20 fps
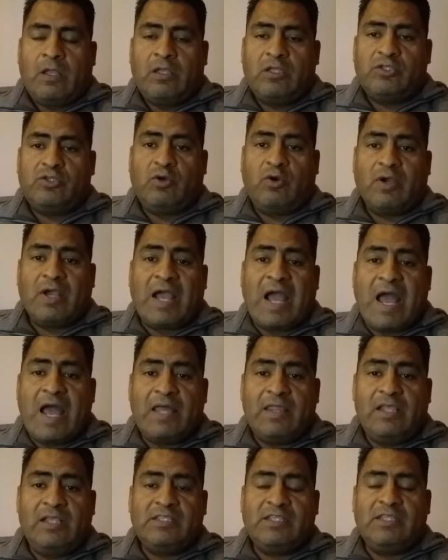So
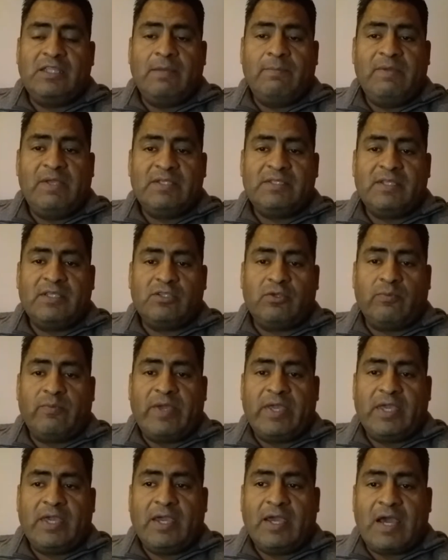God is in the business of
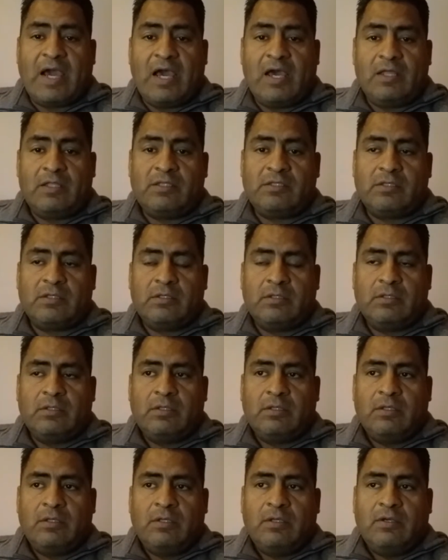making gods.
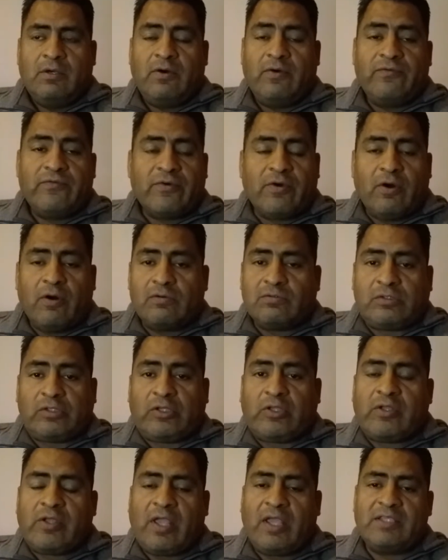Of course,
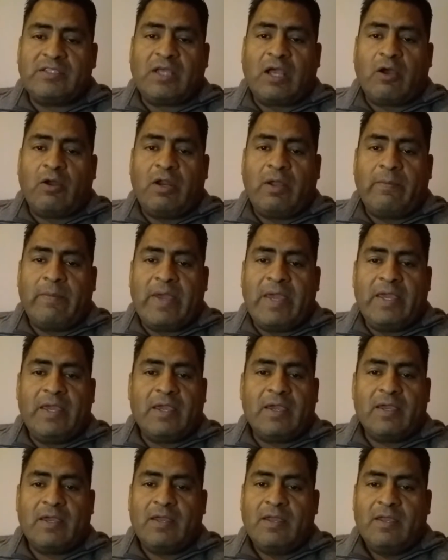he's not going to
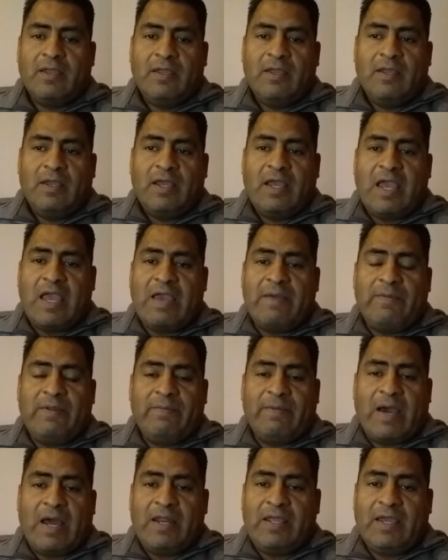make
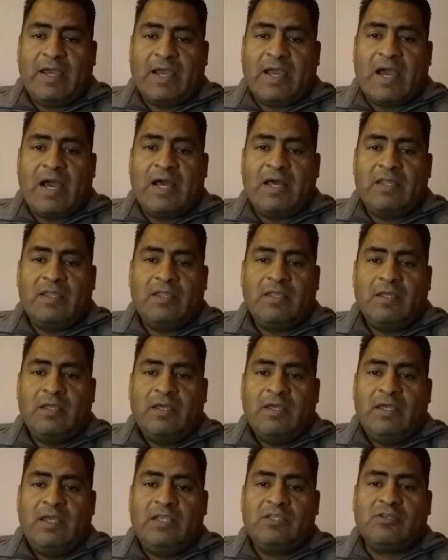everybody a god.
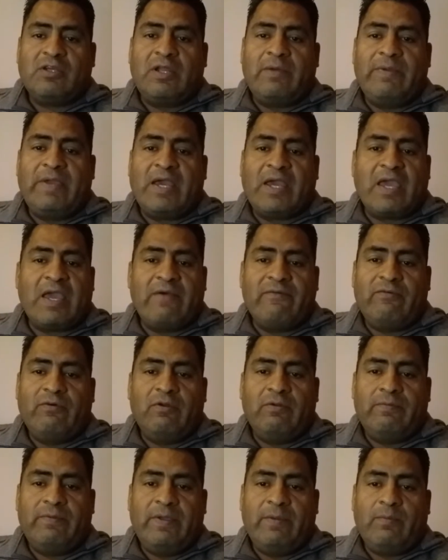It's going to be a handful
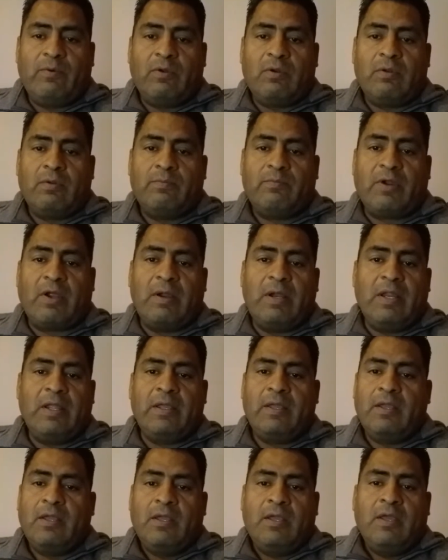of people.
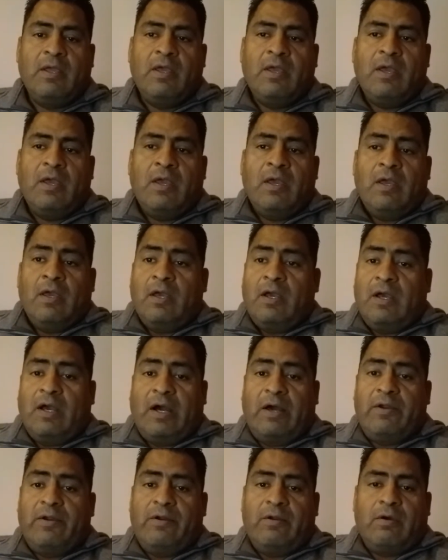Probably
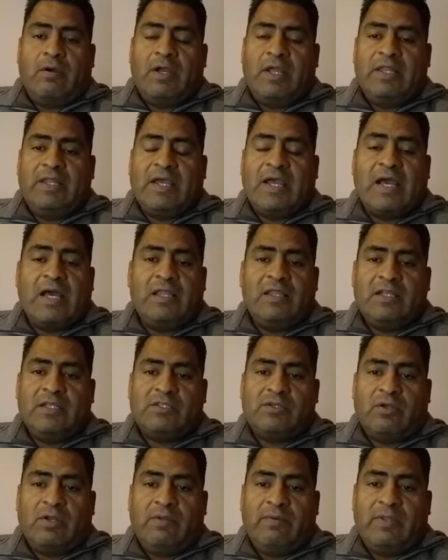I don't know, in the
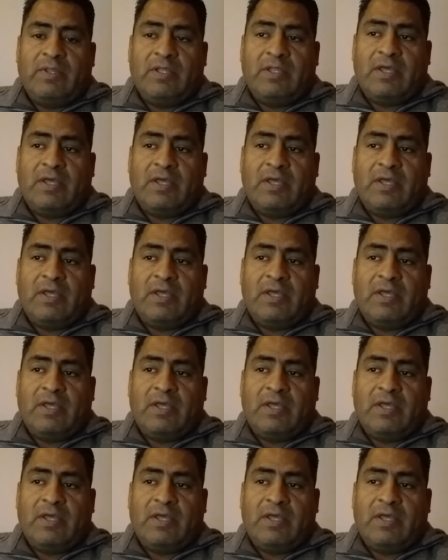hundreds or even the